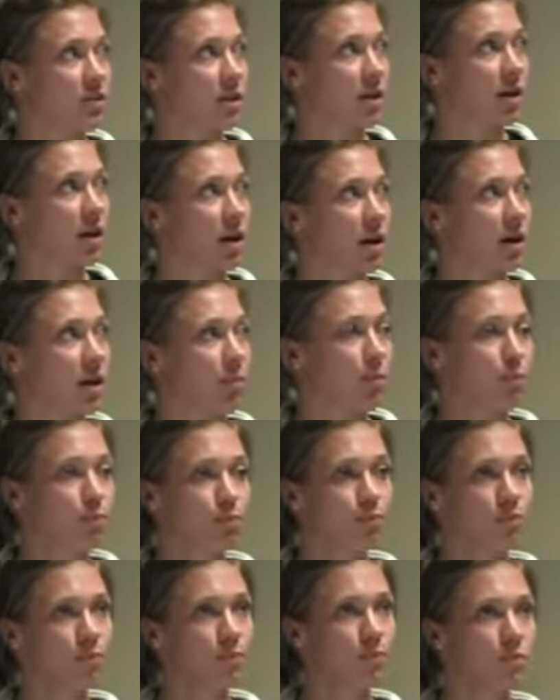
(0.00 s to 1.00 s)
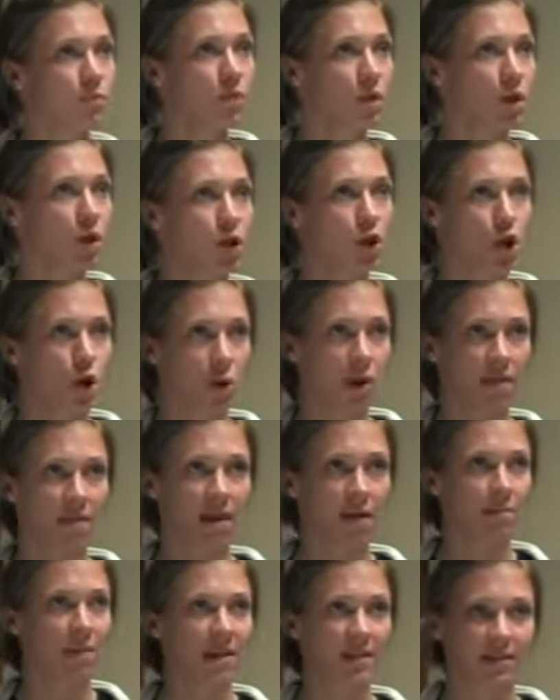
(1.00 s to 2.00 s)
Um, knowing that it
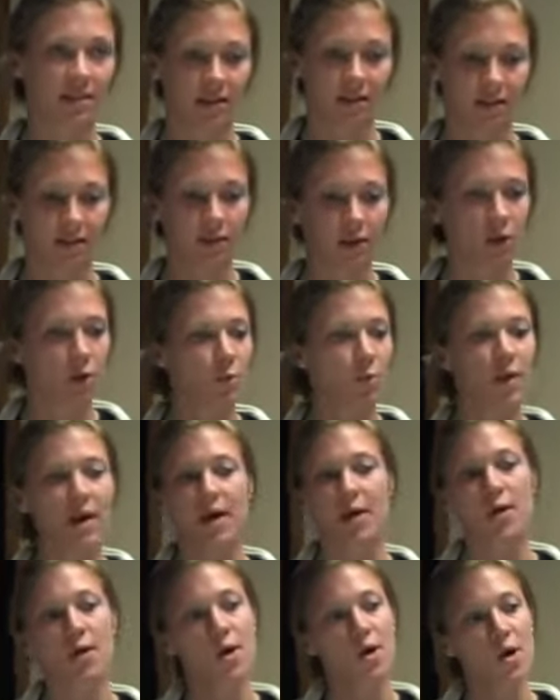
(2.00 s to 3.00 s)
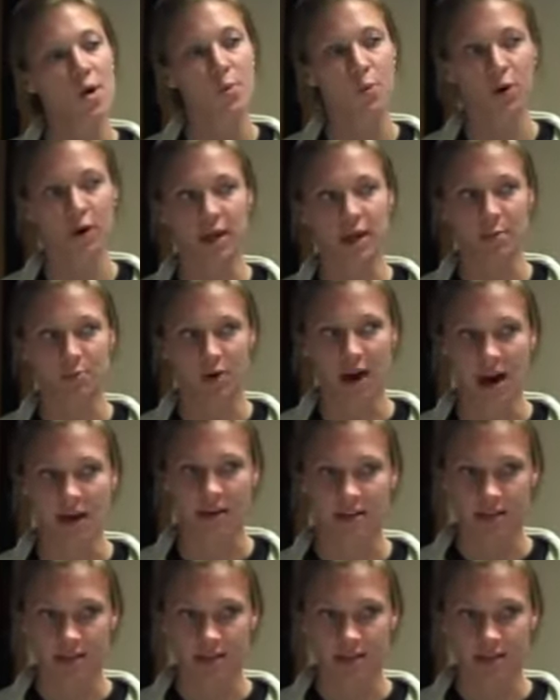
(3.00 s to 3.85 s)
makes it a little bit more like practice,